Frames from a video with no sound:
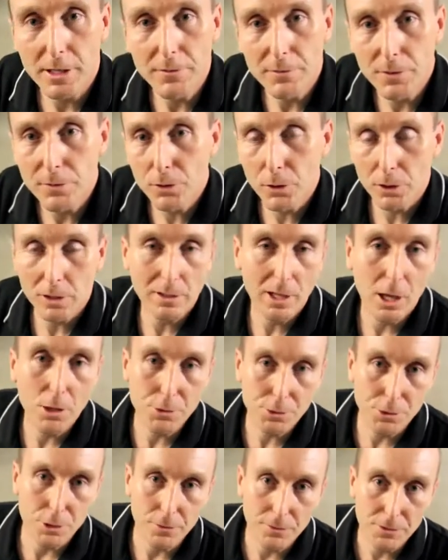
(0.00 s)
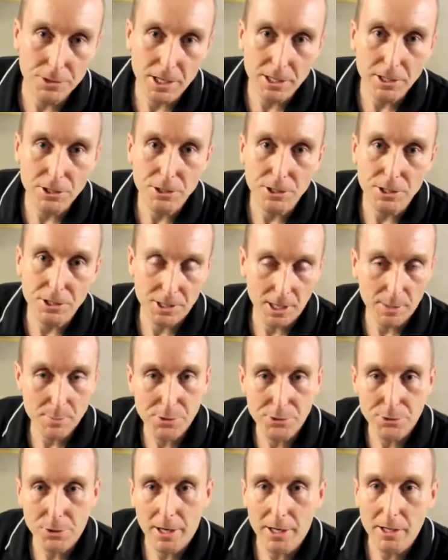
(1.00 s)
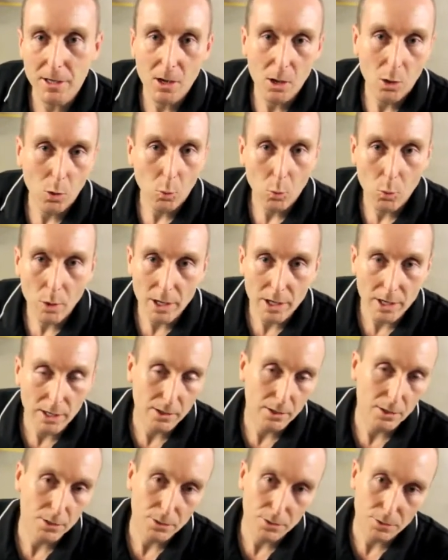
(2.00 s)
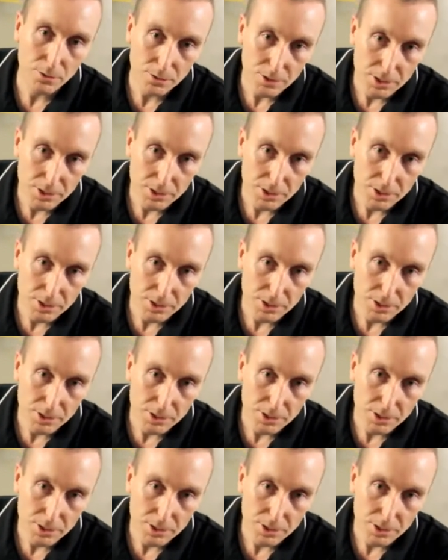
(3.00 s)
if you've got a low surface energy substrate where